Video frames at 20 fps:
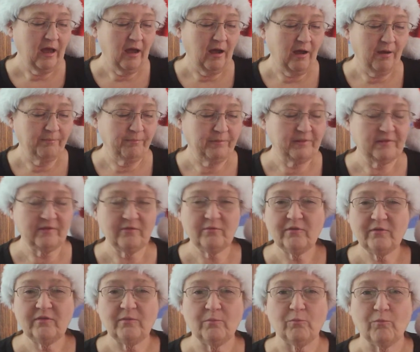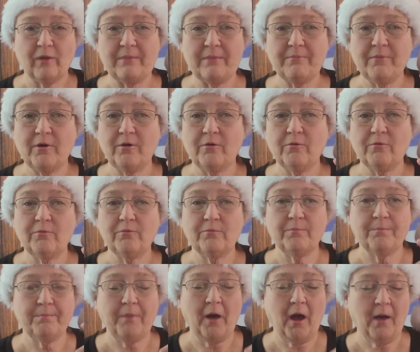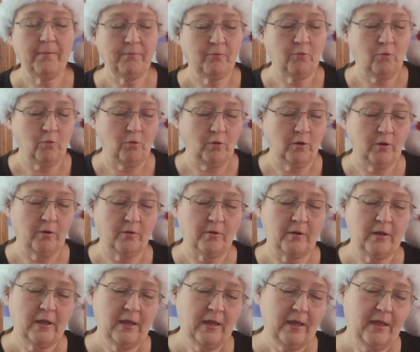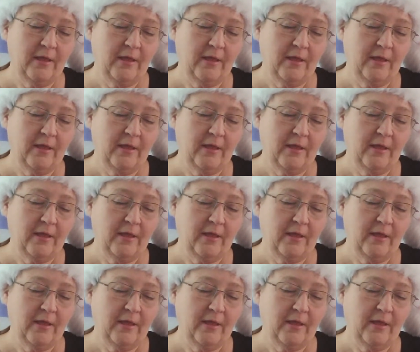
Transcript: But this was some rainbow popcorn.